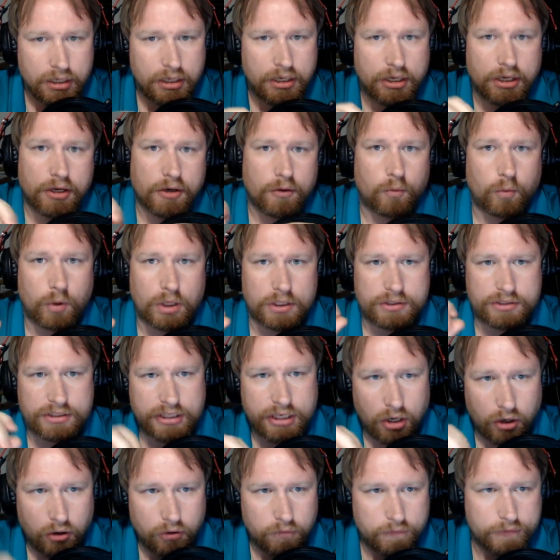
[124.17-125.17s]
What
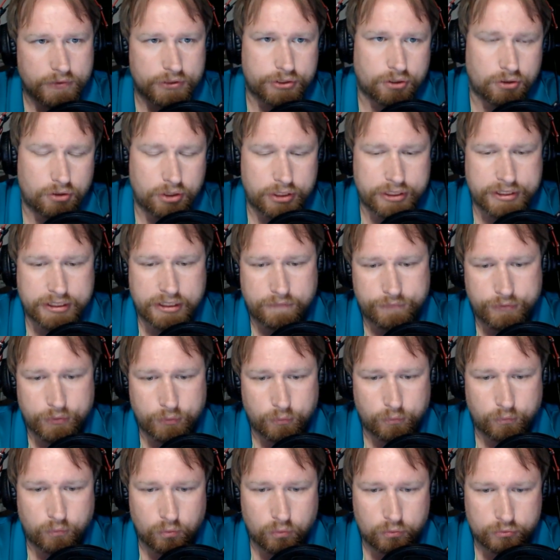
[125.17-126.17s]
the overturning of the
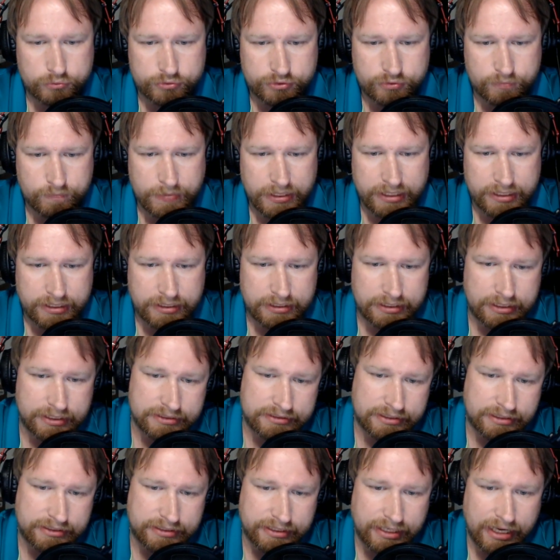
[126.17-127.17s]
rules mean
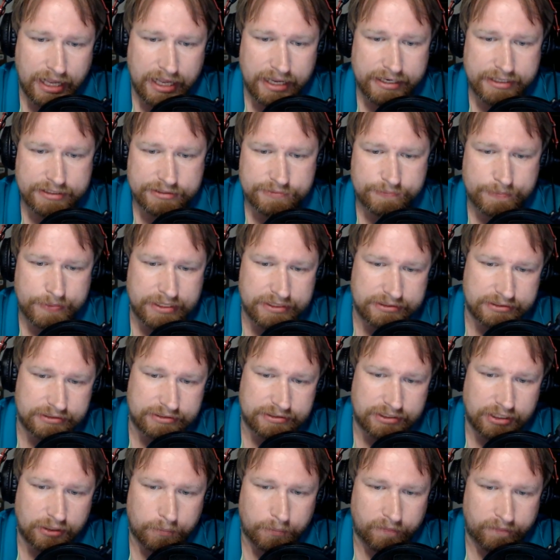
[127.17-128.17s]
is that the ISPs and
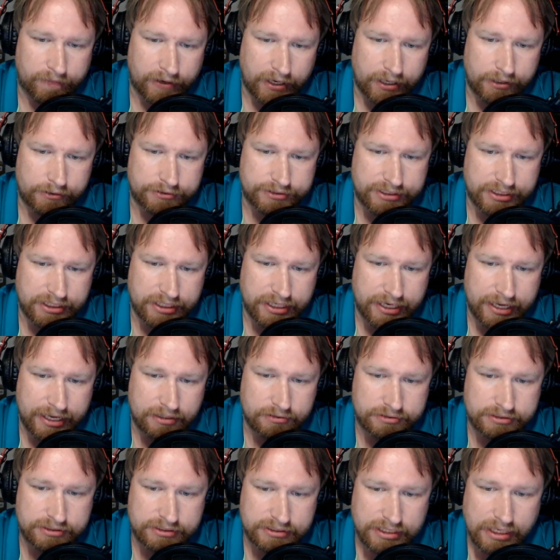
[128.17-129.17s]
cell providers can
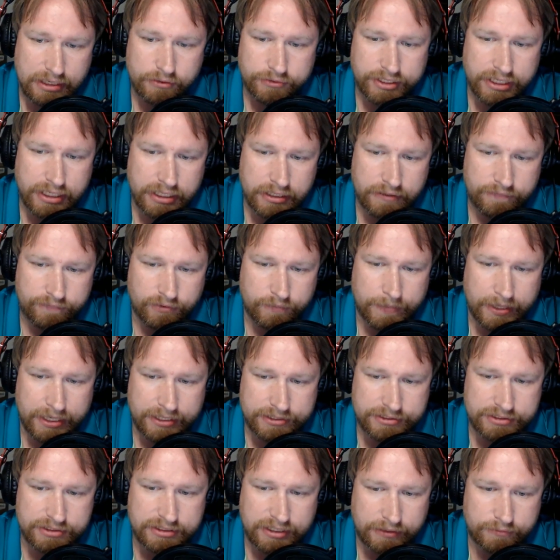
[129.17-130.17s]
now sell the
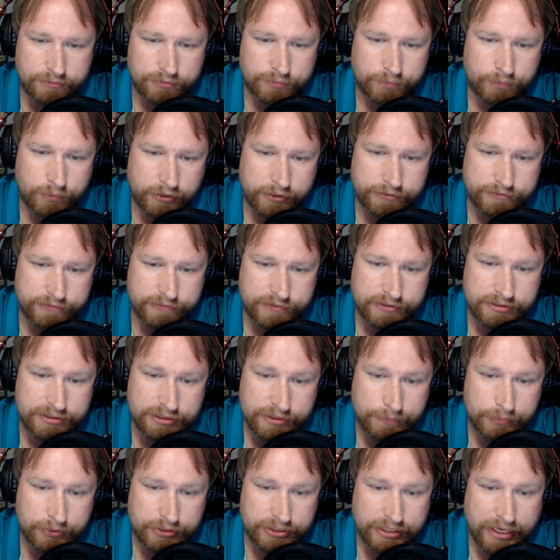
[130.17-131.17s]
information that was
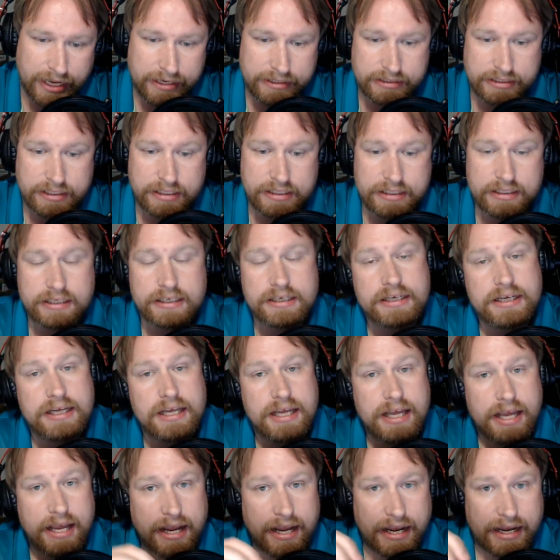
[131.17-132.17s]
previously protected
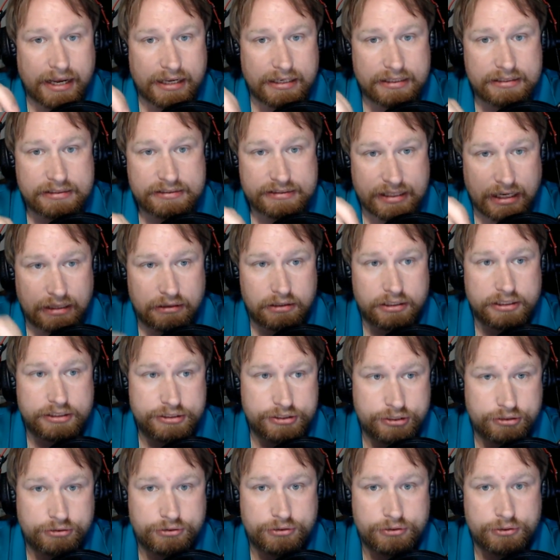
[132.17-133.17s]
and sell it
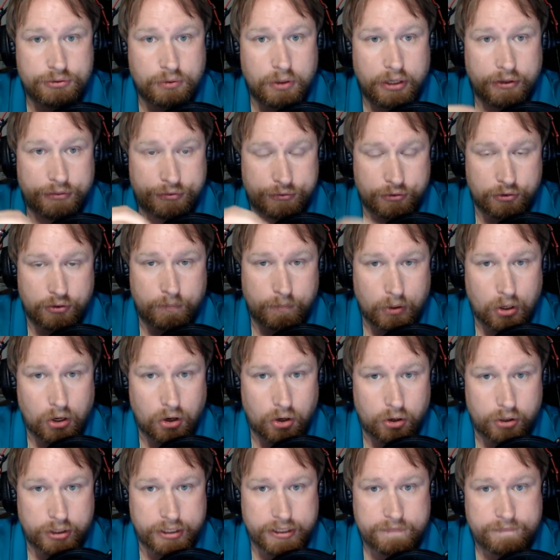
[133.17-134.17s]
to a third
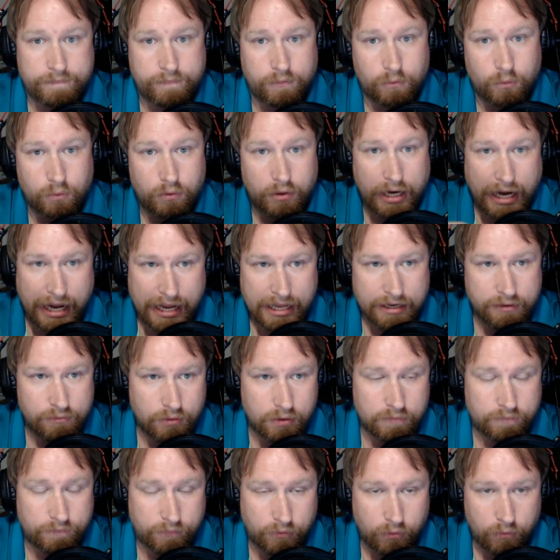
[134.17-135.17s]
party for
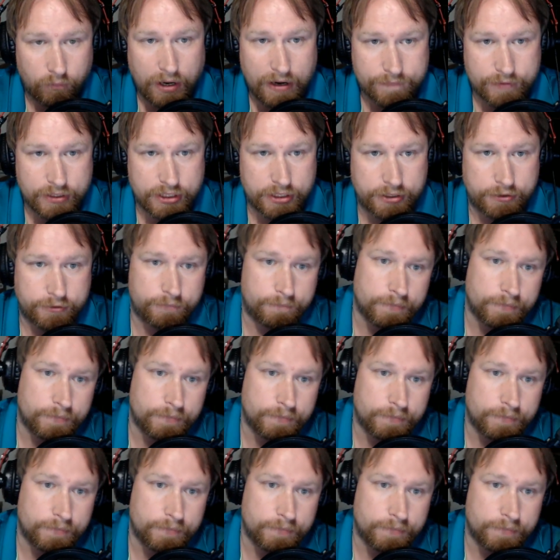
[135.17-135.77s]
revenue.